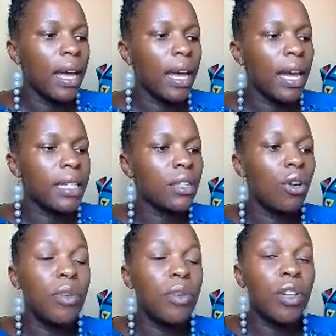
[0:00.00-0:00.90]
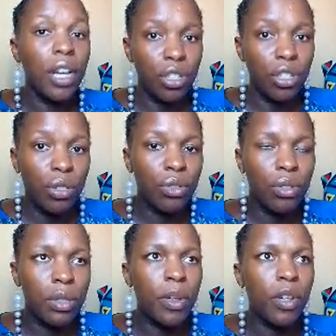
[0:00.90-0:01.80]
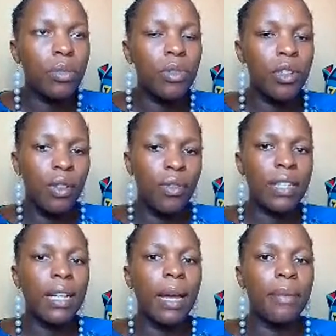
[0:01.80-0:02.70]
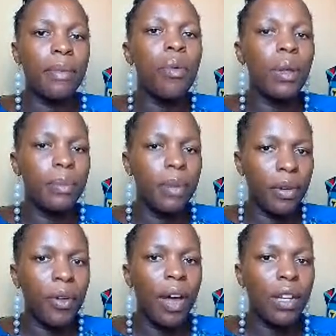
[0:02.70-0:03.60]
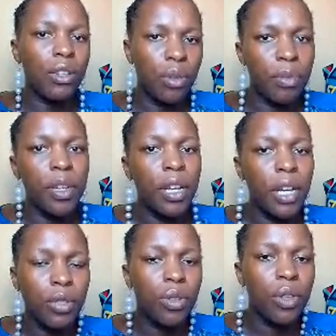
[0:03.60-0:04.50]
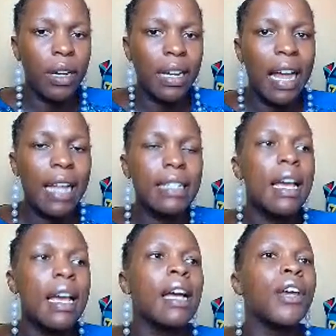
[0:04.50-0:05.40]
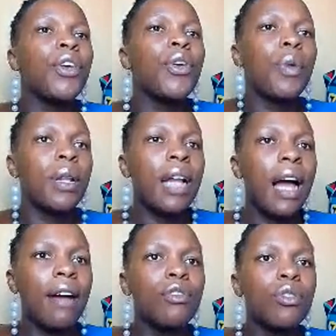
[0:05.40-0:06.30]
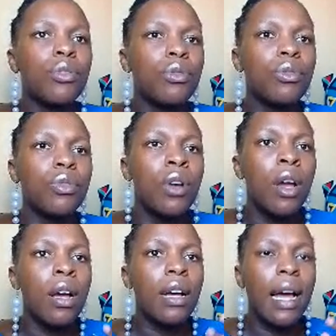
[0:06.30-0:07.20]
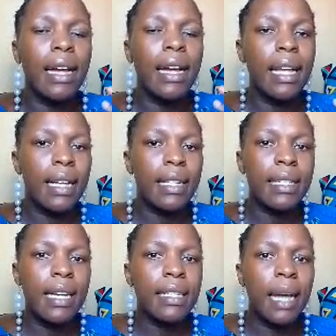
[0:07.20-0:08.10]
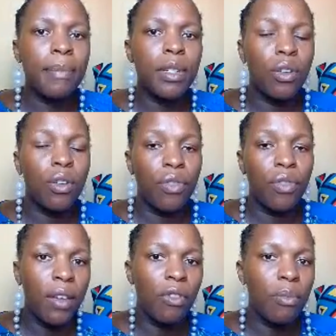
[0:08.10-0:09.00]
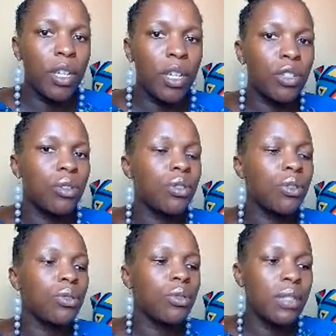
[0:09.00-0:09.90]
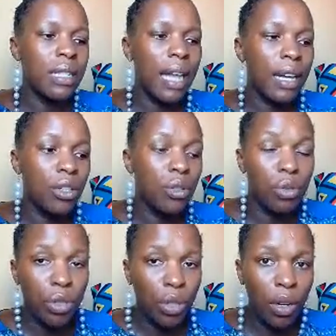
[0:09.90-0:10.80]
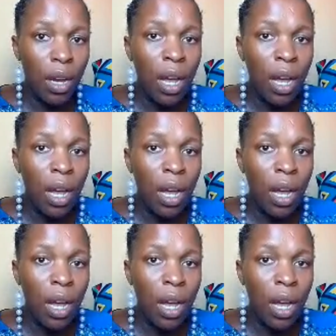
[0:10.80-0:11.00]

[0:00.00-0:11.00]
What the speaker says: is communication tools, because most of the time you will be required to communicate with your clients. You will have to exchange a bit of the information. So tools like Notion